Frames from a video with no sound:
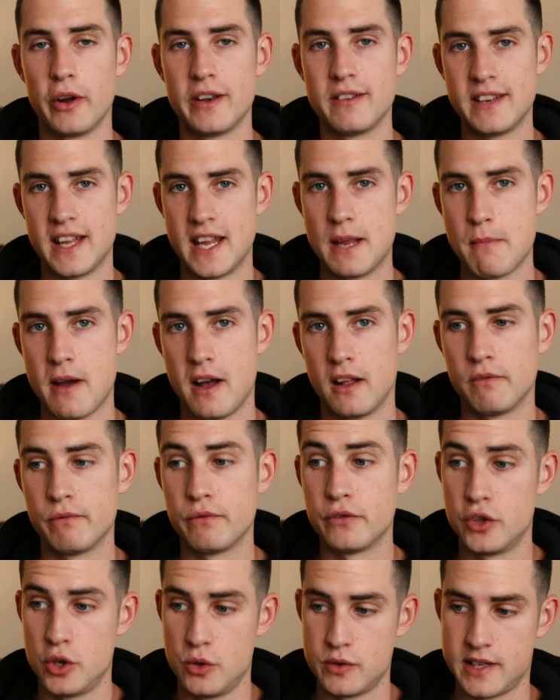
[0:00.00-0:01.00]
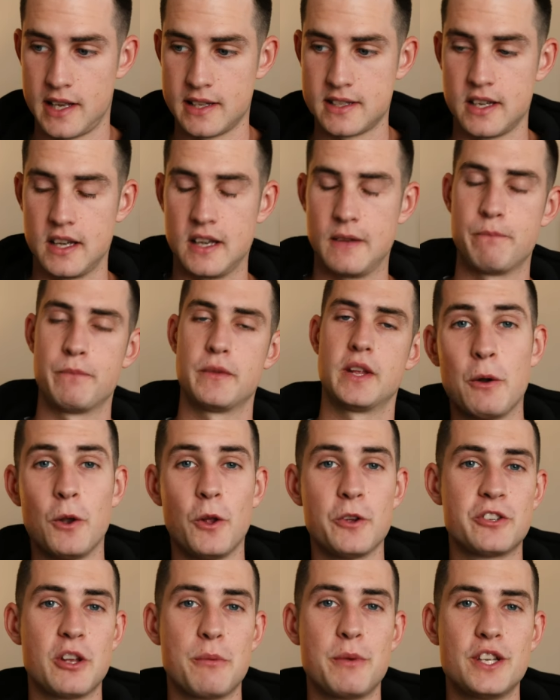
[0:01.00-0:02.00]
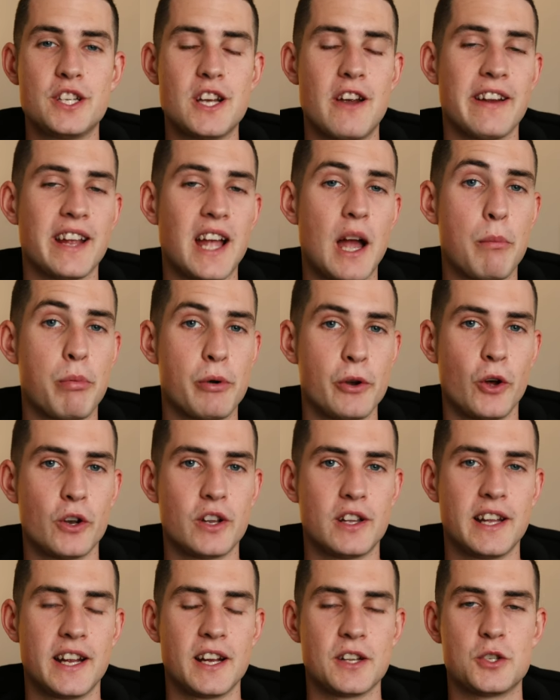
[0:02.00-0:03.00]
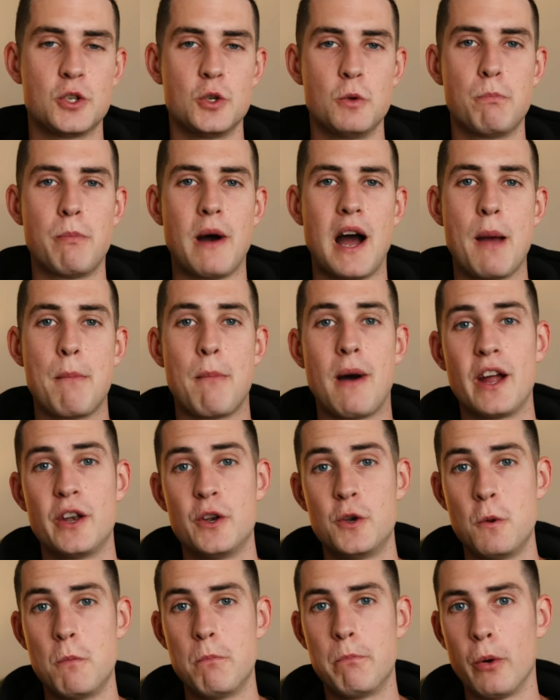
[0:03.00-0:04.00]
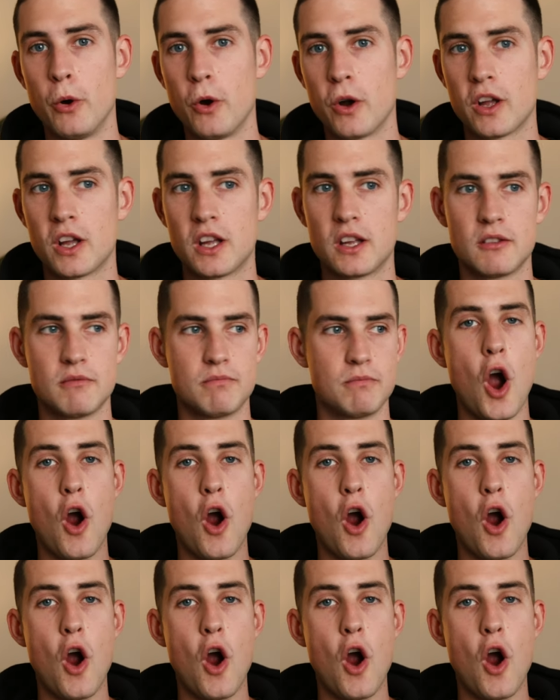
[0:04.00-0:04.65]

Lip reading: Point email newsletter. I will also be sharing a pre-order link to buy my new book